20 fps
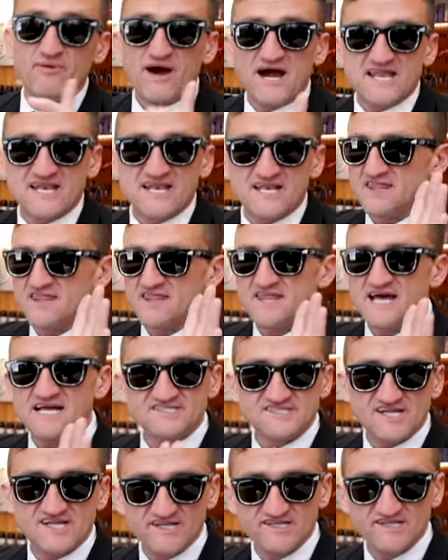but
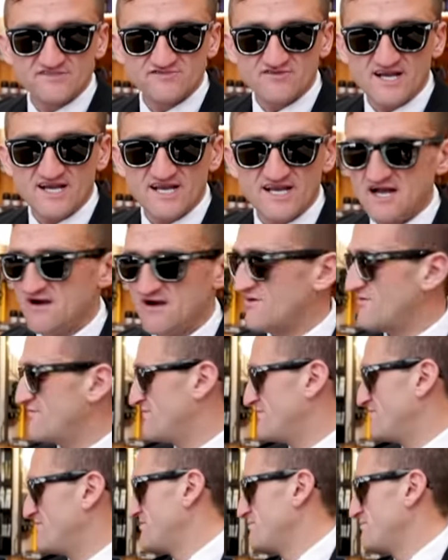that changes right now.
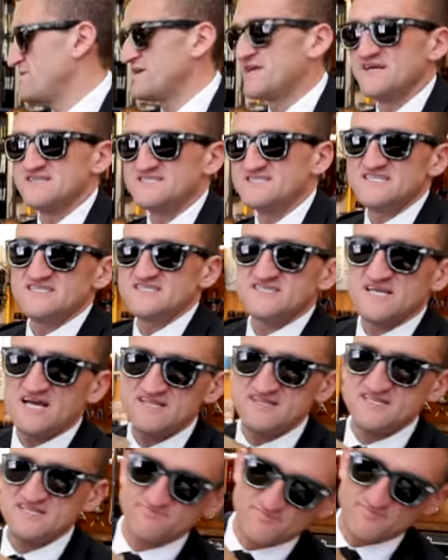Because
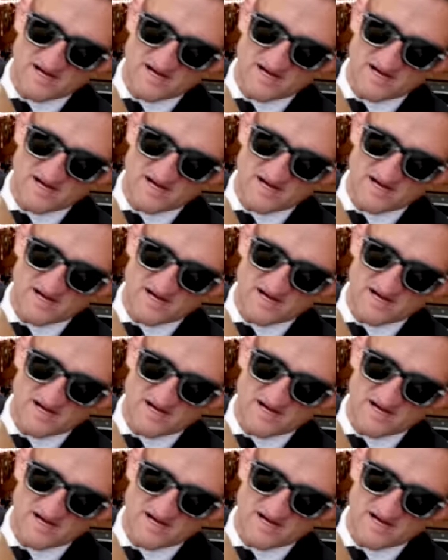inside this